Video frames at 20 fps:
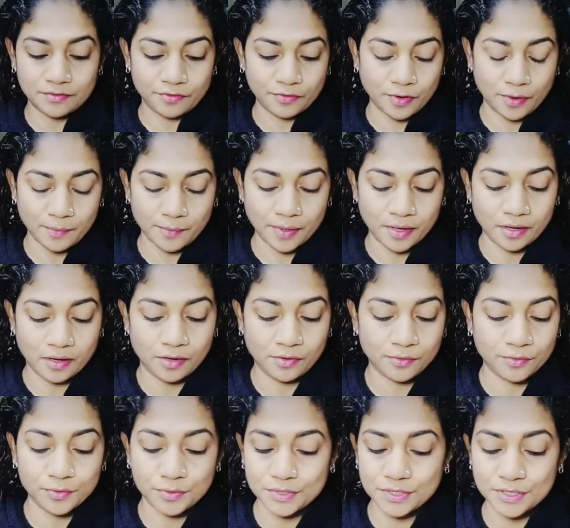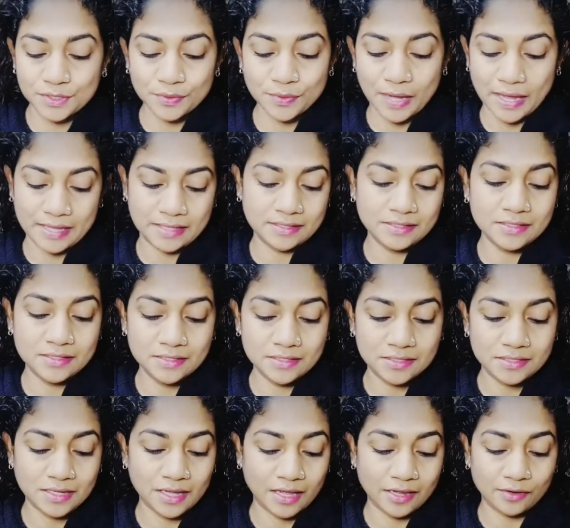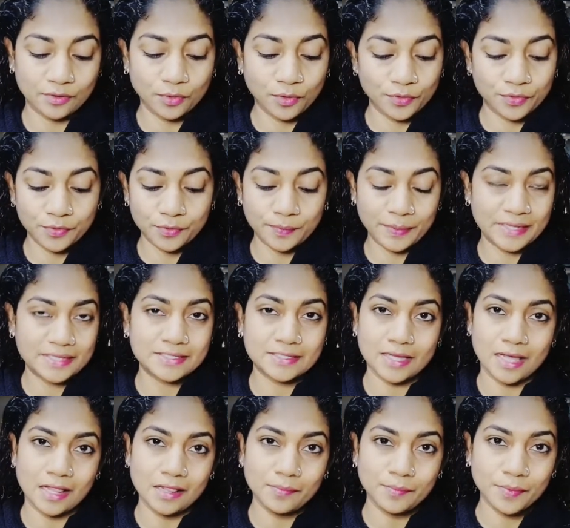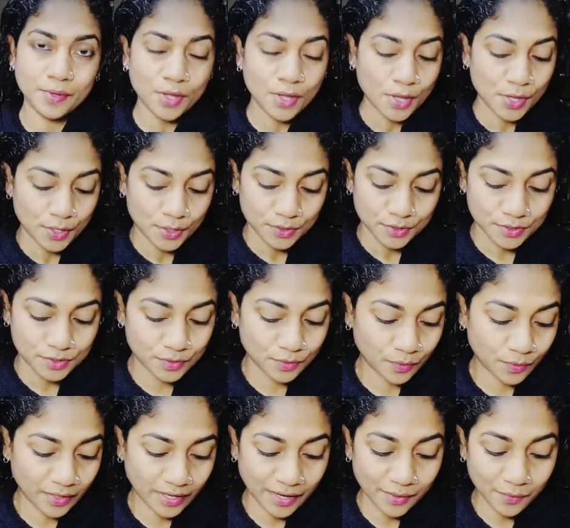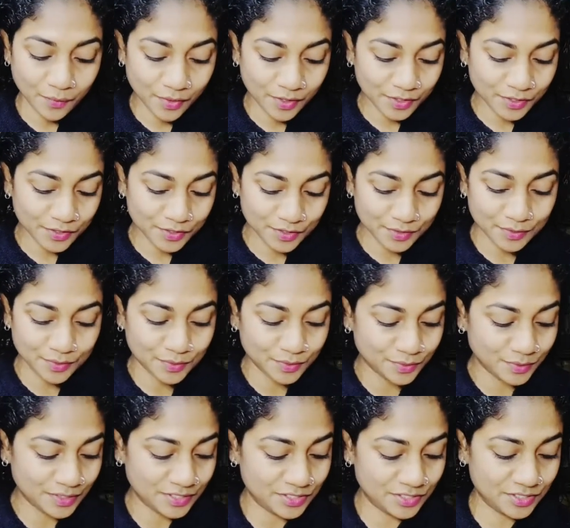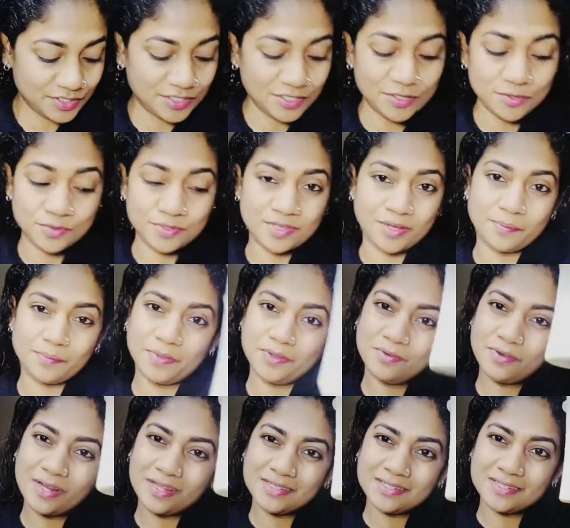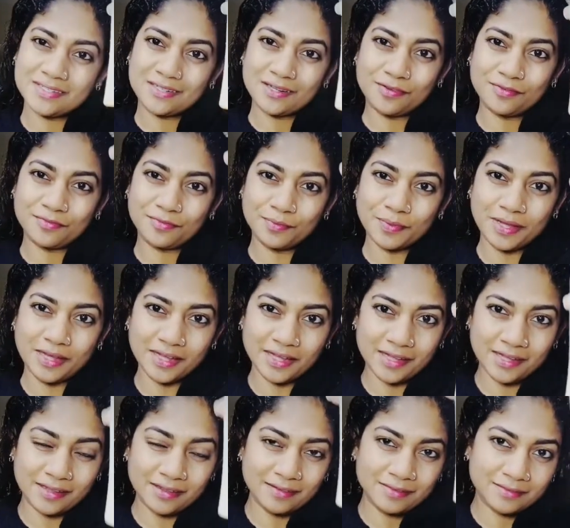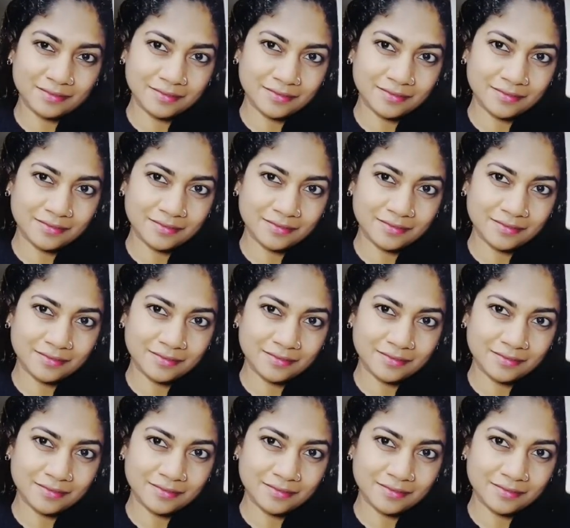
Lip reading: from root to ends and all through my scalp. So what I want to do is just use up the rest of my